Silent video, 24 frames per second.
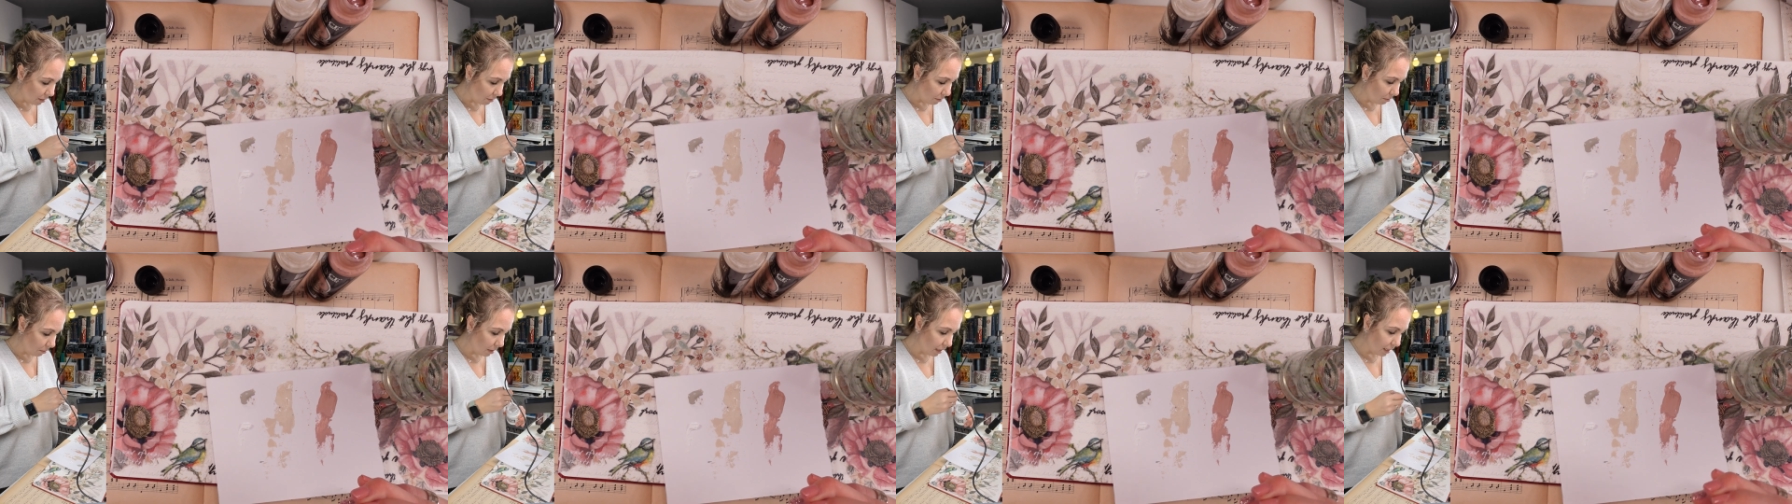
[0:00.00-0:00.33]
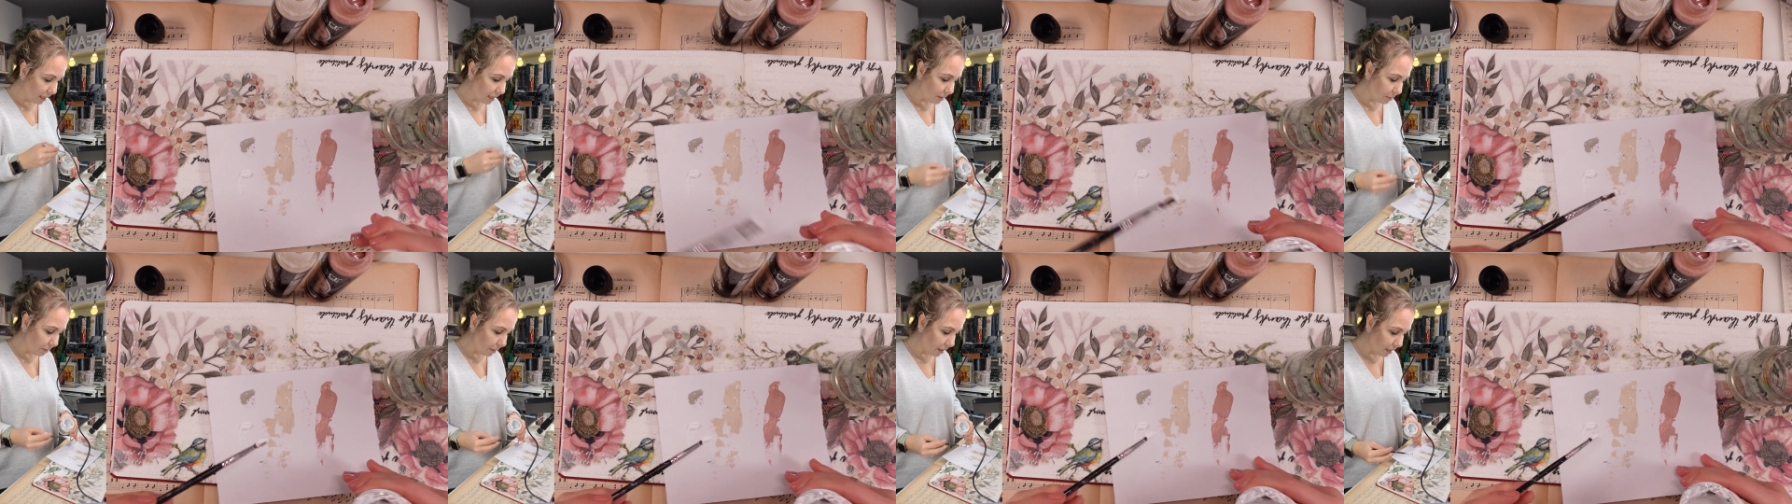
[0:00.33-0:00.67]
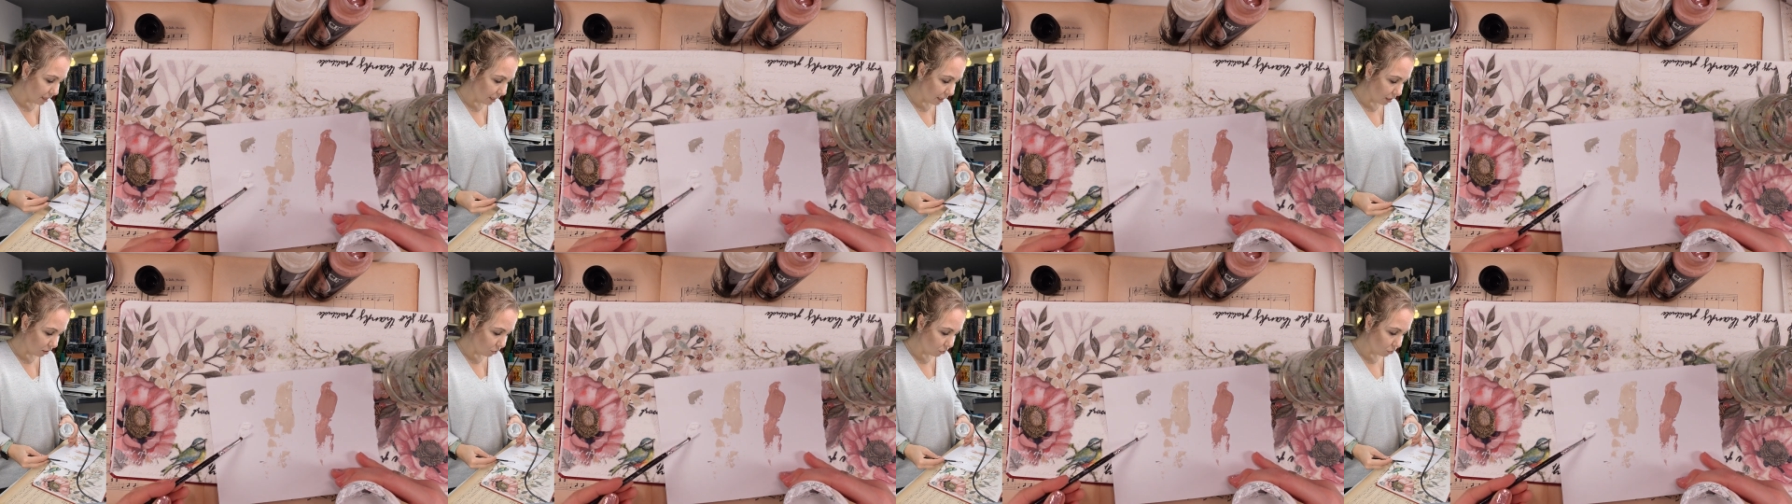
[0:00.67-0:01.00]
mixed
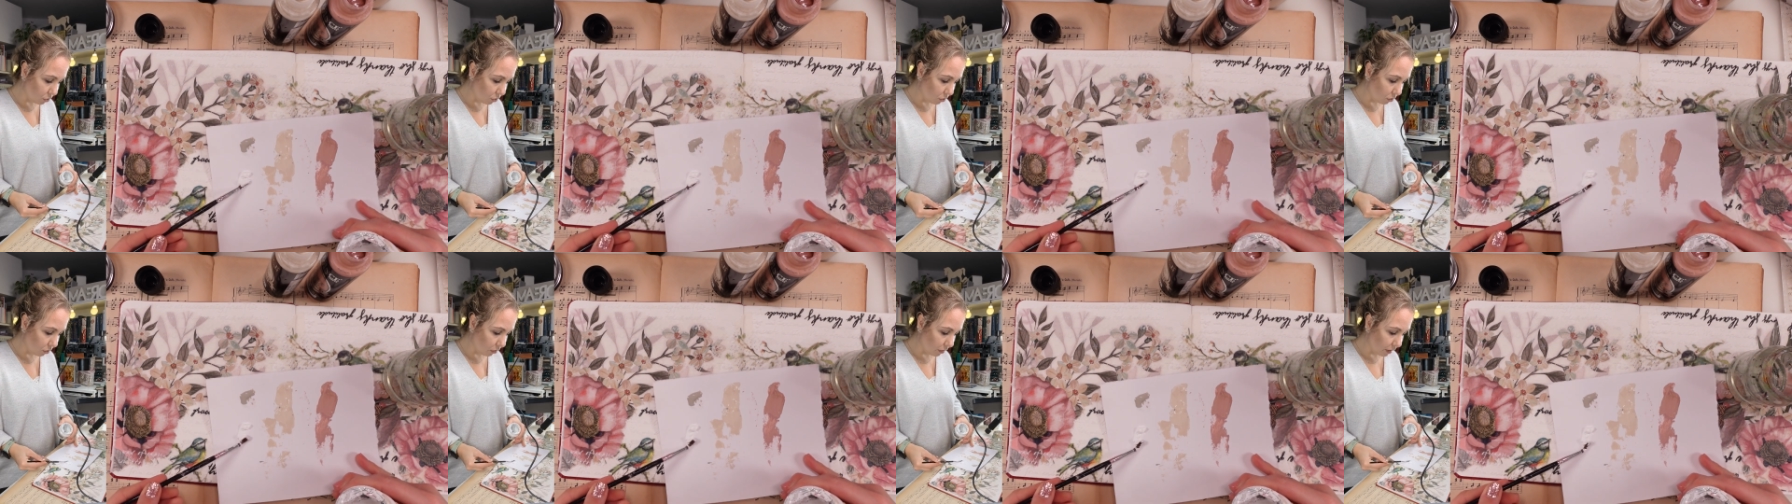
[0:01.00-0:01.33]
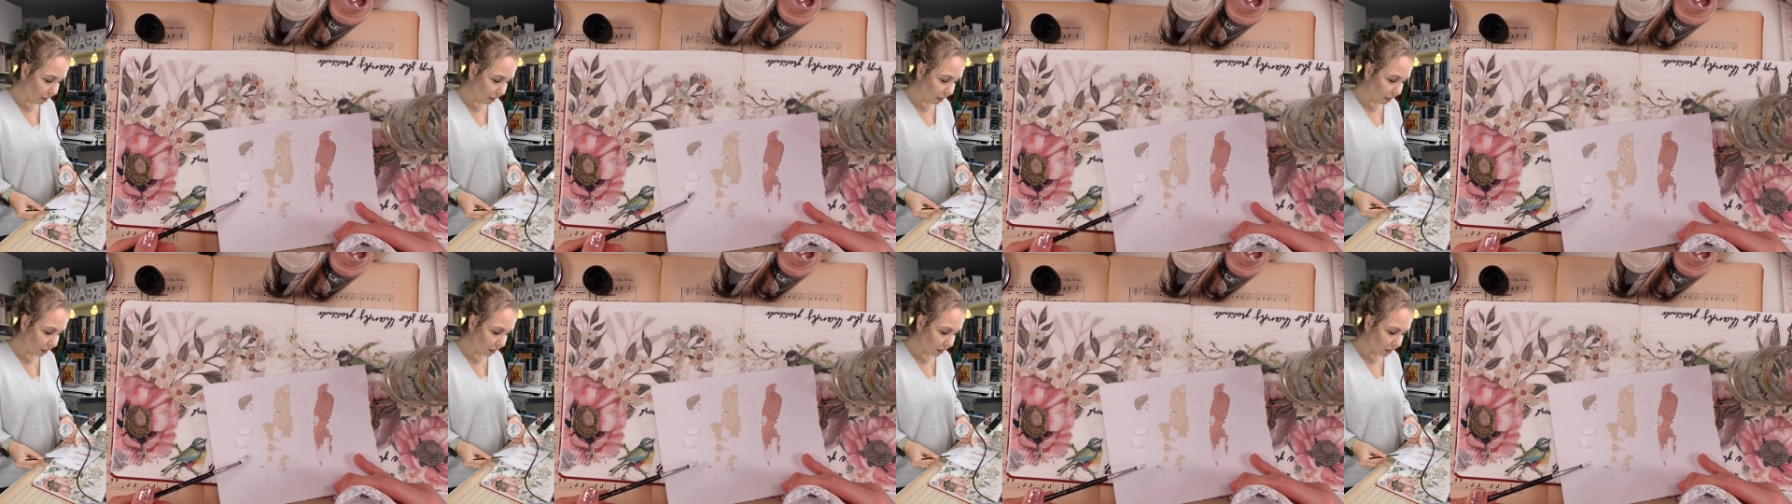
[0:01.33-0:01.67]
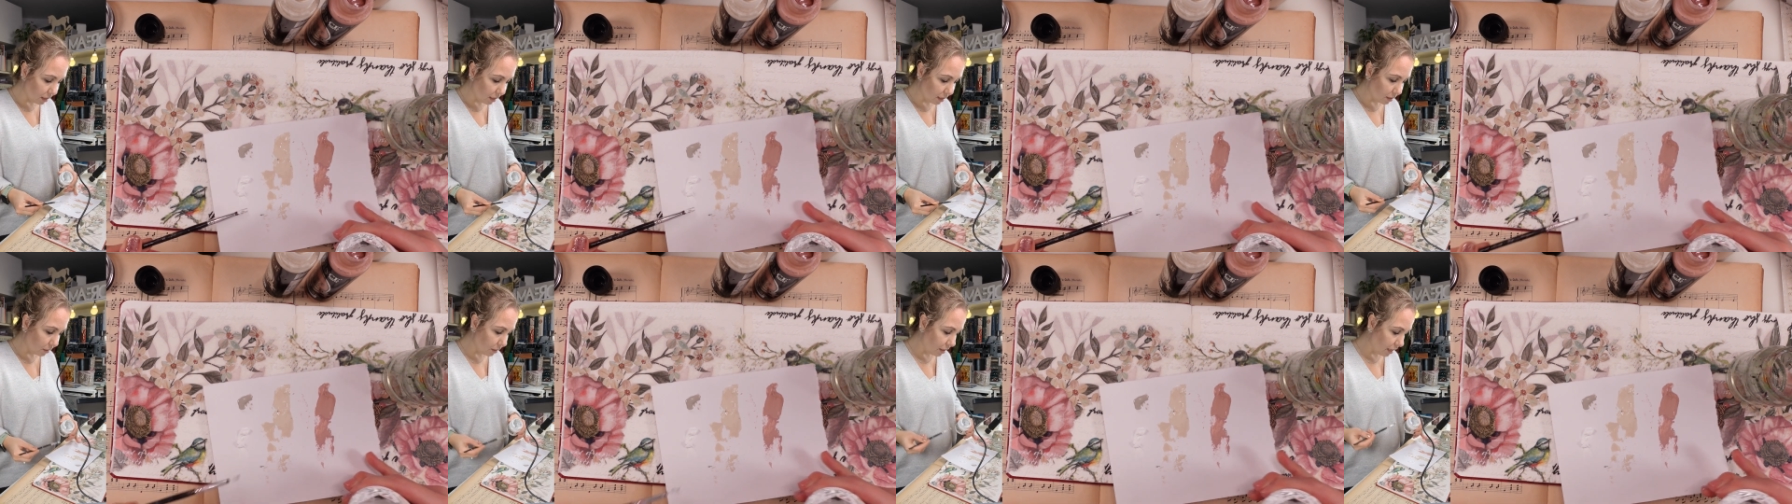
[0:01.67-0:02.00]
media
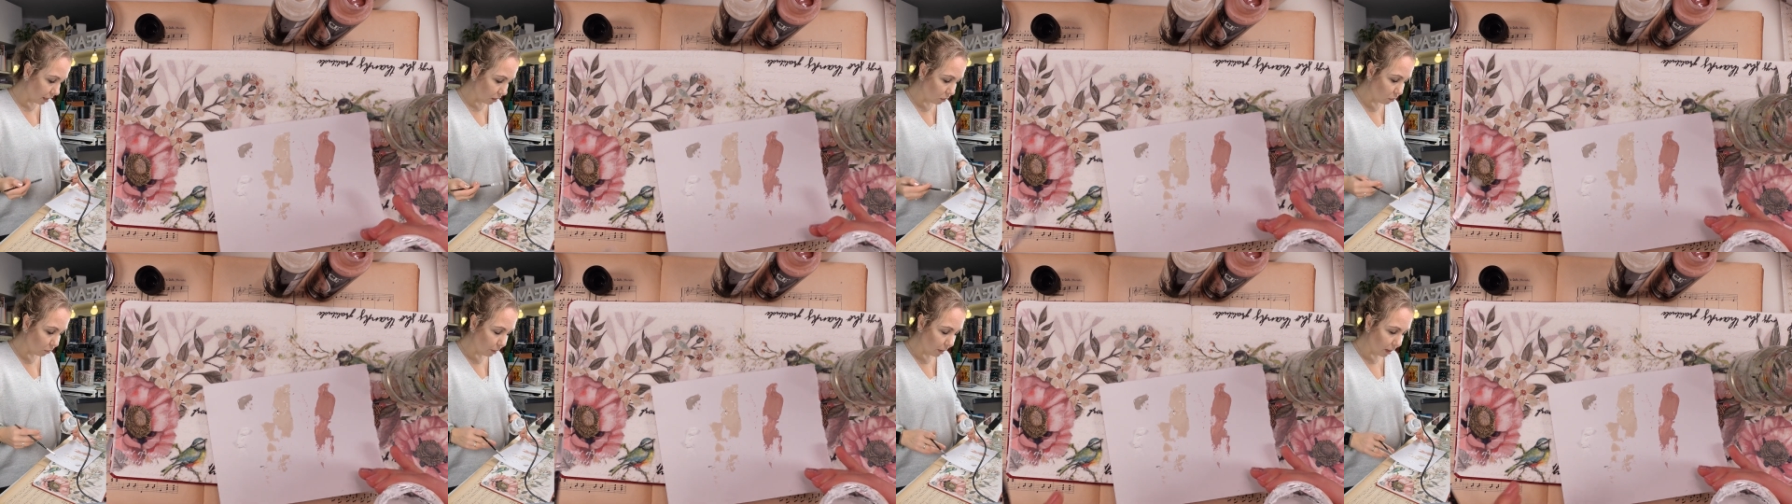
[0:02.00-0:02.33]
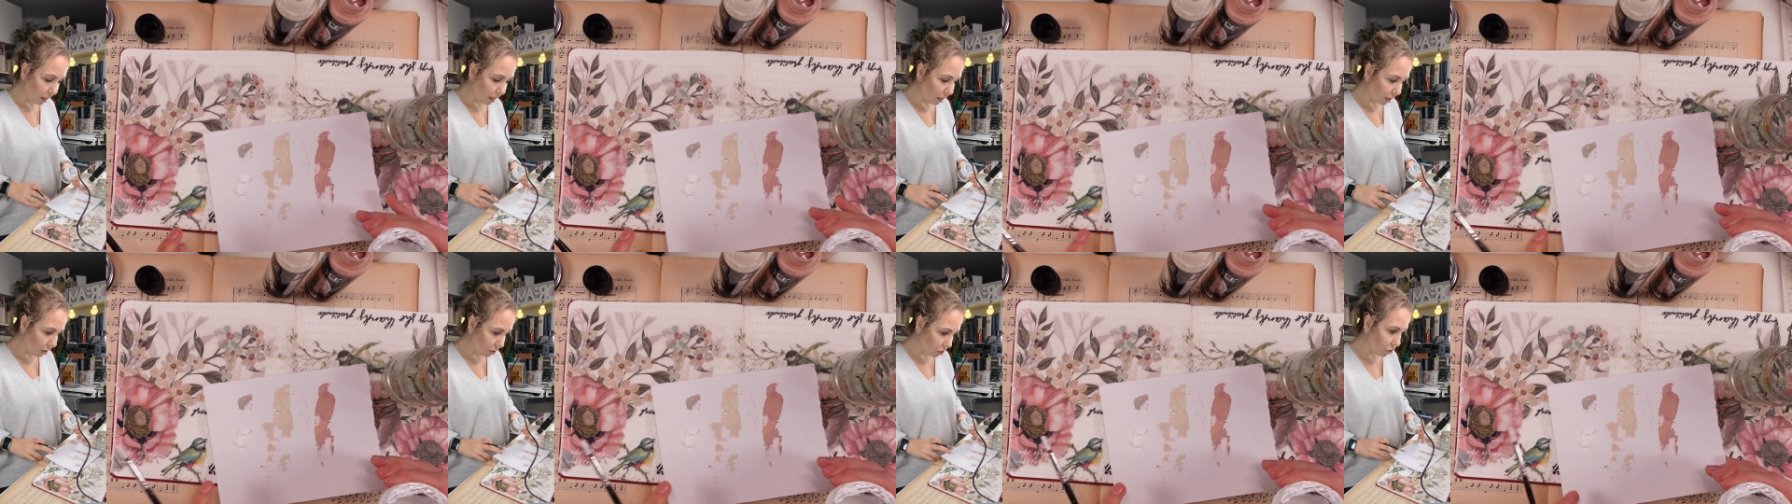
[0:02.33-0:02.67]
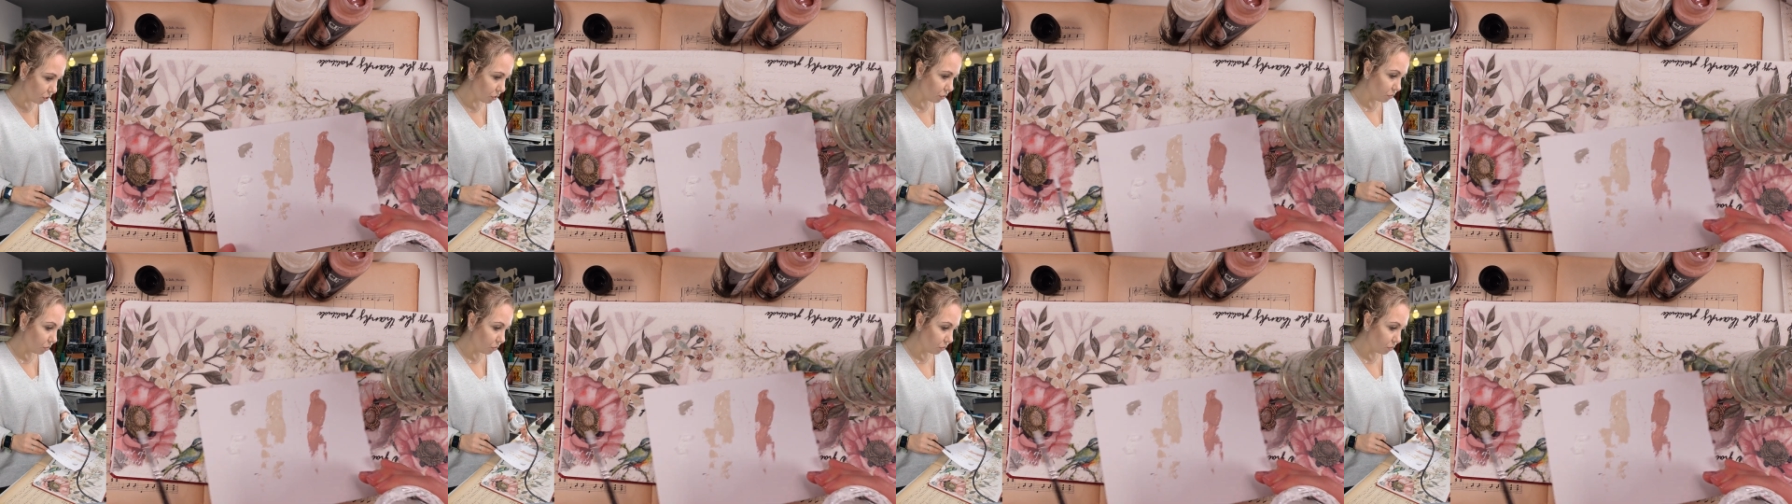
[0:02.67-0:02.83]
tutorials, decoupage.